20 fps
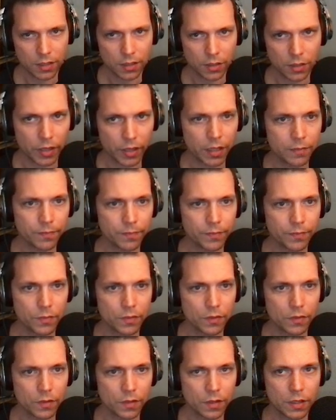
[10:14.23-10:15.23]
Okay,
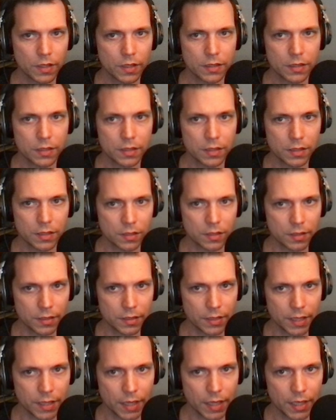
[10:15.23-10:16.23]
gets his
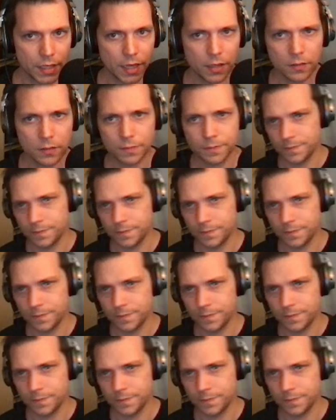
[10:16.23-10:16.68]
knight out.